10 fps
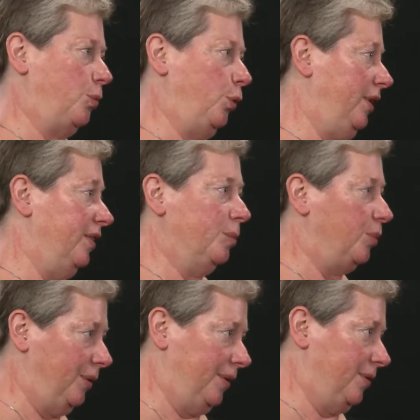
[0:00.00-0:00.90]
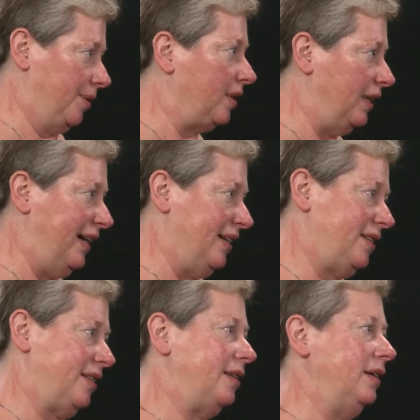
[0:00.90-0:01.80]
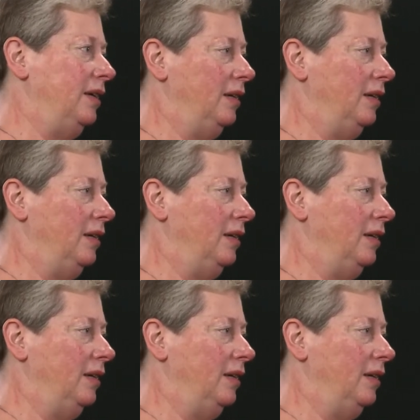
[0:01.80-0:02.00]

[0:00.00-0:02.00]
within the political class.